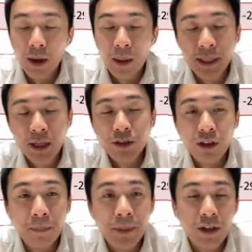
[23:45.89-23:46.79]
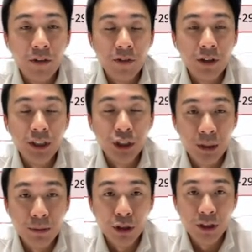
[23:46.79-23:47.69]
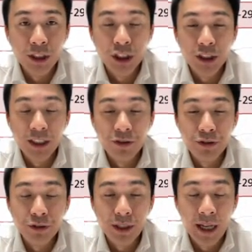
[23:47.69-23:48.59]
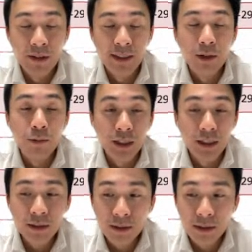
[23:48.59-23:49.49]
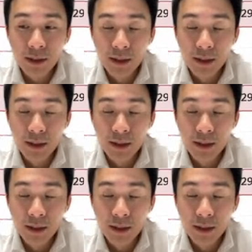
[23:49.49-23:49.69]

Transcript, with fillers: I mean, that was on the back of all the chip shortages and also the handset weakness.